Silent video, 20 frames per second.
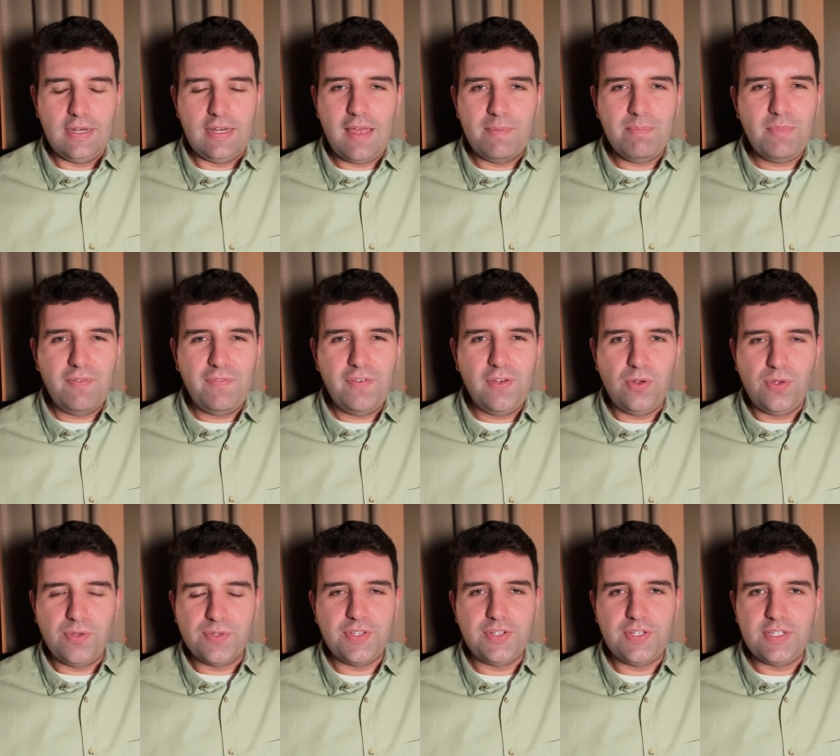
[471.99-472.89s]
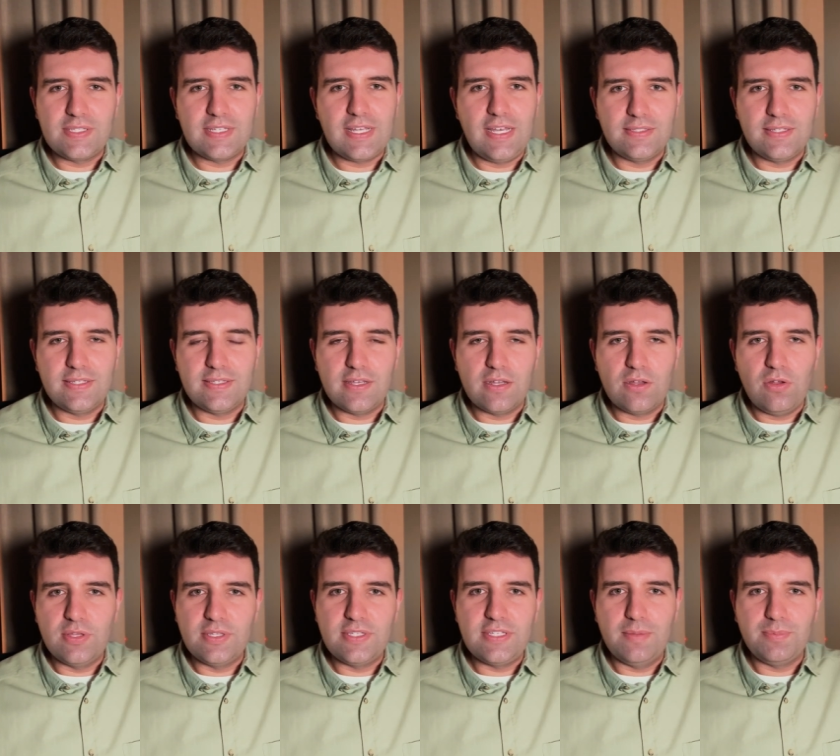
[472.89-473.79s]
Lab Muffin also discusses a
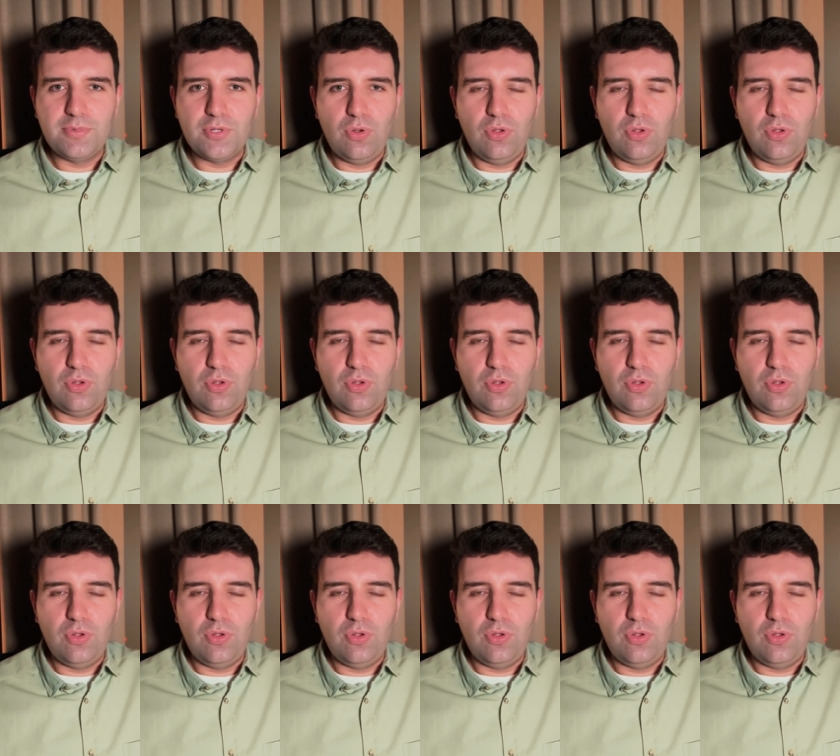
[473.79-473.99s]
concept